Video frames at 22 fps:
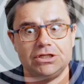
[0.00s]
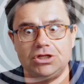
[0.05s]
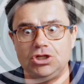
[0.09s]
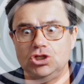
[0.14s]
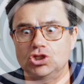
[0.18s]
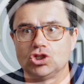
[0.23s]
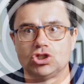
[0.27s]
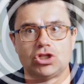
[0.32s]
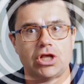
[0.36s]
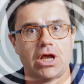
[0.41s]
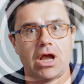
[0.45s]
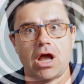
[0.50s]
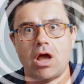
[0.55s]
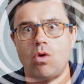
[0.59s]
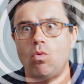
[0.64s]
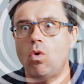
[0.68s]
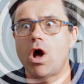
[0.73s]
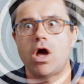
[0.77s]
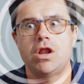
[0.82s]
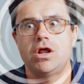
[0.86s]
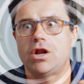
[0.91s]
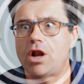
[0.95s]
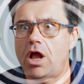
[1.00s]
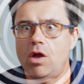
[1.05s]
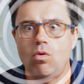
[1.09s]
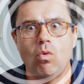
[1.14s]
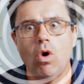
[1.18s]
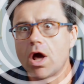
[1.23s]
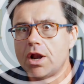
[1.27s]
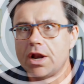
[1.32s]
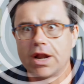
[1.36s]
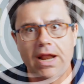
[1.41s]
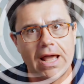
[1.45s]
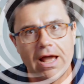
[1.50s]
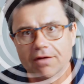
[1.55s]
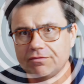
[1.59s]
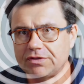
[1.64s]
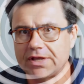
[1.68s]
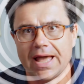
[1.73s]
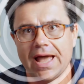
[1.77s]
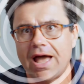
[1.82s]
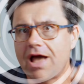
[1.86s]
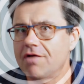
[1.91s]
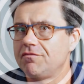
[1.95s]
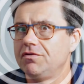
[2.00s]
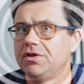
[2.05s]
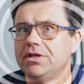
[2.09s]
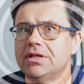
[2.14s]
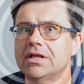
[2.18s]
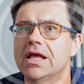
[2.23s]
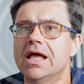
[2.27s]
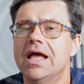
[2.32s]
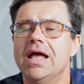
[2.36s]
and he's just like I want it, I want it, I have to have it.